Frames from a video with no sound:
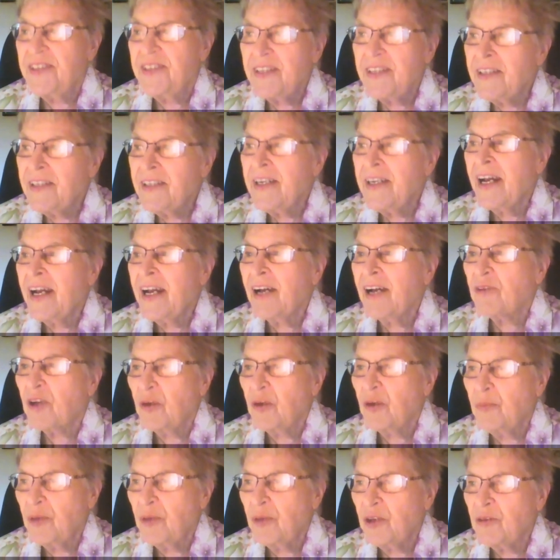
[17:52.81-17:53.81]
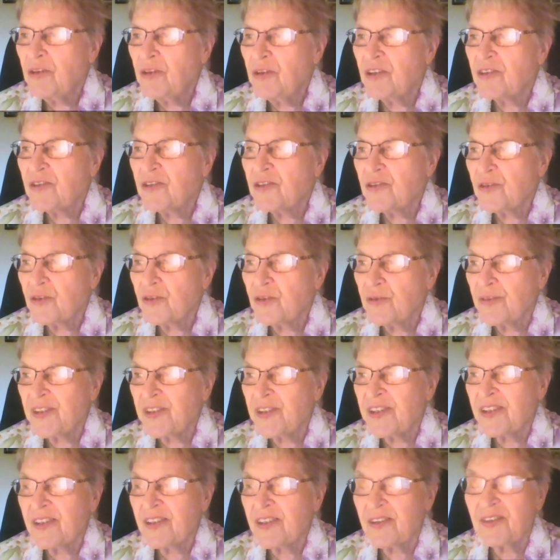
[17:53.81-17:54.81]
did have communion
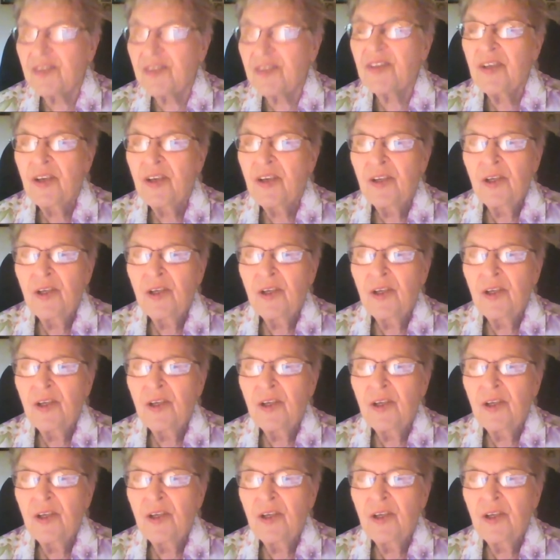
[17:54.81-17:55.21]
services